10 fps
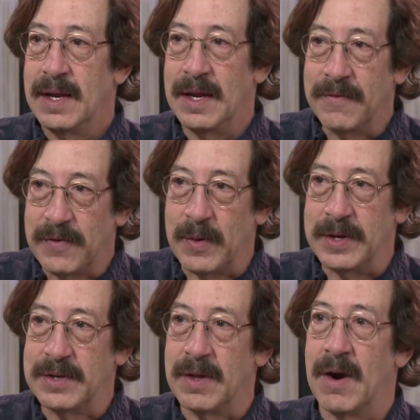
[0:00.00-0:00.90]

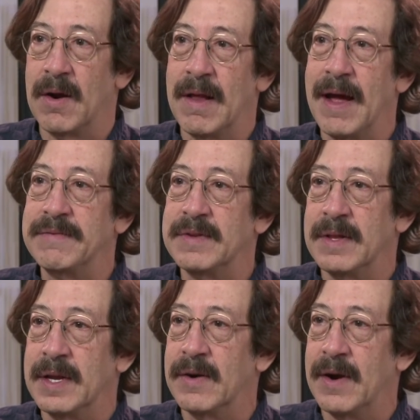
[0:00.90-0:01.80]
influential on our lives than
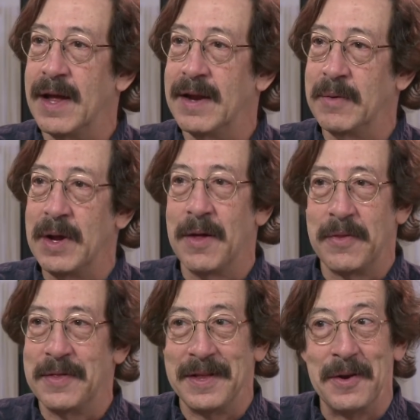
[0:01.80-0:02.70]
the internet. The
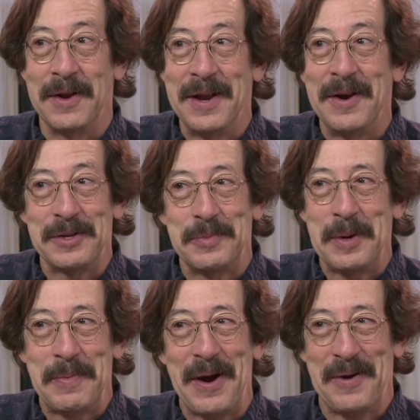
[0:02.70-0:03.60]
internet's
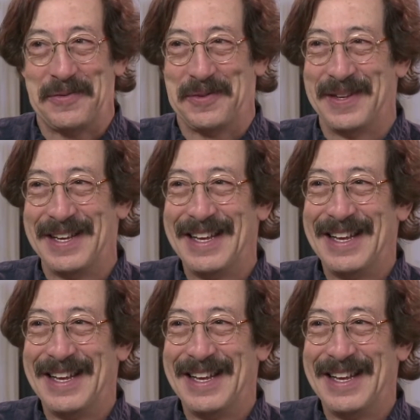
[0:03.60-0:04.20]
pretty powerful. Yeah.